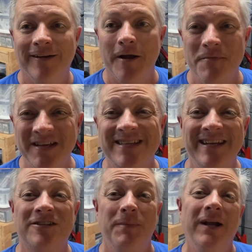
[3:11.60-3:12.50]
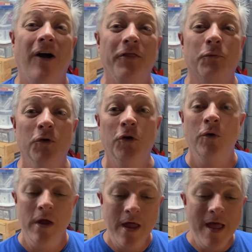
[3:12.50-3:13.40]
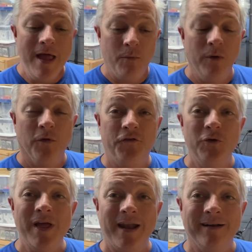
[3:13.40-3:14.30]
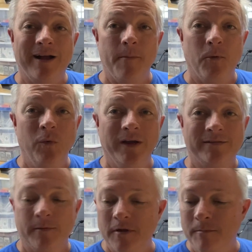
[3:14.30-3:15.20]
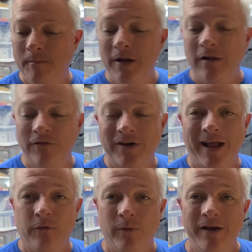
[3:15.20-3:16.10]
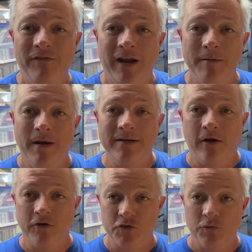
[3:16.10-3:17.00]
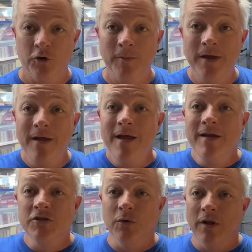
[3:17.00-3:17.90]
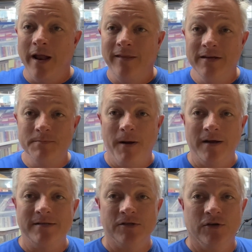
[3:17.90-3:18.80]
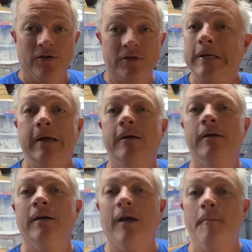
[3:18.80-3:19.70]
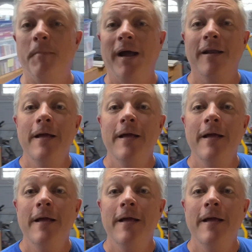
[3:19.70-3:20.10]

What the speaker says: this needs to be gone through. We will do that in a couple weeks. I'm in the middle of kind of renovating my daughter's room, so a lot of these boxes are hers. But